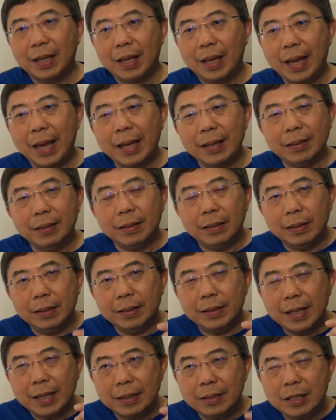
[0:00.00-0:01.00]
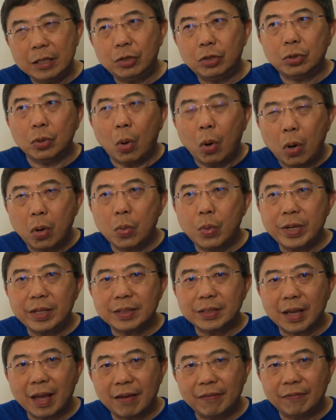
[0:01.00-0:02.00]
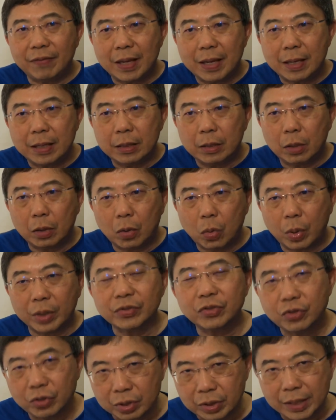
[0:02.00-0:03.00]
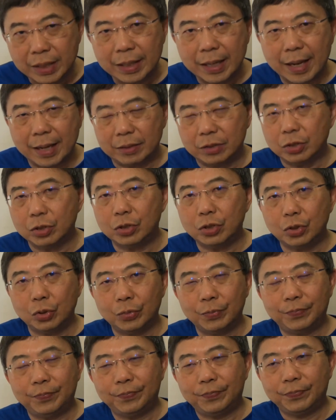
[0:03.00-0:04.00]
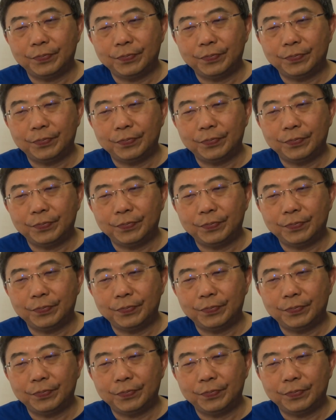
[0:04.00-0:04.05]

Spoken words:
and they need to always have a questioning attitude.